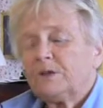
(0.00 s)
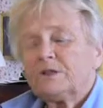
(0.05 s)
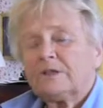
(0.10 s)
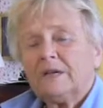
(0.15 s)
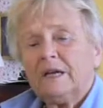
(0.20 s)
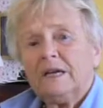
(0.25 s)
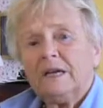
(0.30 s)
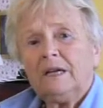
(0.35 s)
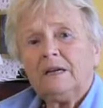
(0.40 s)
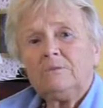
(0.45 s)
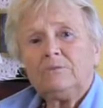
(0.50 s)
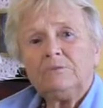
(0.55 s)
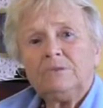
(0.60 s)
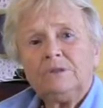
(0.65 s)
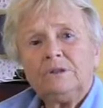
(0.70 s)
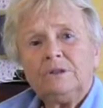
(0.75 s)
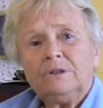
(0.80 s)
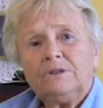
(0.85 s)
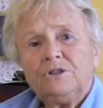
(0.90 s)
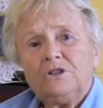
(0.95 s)
books I had was
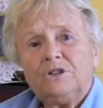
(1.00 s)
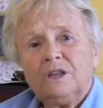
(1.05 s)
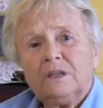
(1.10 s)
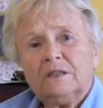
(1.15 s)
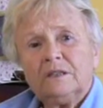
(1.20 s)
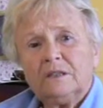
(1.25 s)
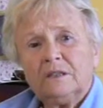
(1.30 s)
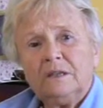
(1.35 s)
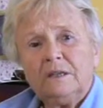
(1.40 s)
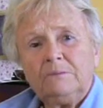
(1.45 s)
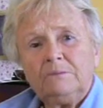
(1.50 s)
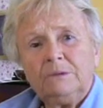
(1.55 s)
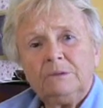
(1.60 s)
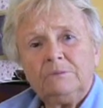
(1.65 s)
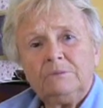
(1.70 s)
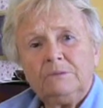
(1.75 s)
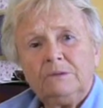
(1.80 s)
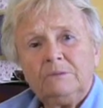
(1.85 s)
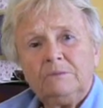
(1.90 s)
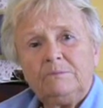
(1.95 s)
the junk that
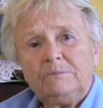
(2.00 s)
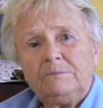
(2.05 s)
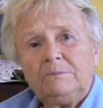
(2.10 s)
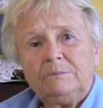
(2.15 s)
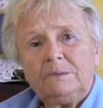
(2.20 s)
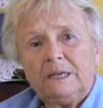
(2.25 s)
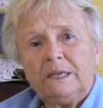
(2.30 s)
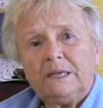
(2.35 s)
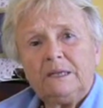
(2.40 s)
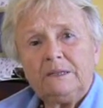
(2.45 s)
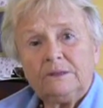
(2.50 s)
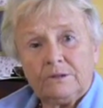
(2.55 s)
people buy,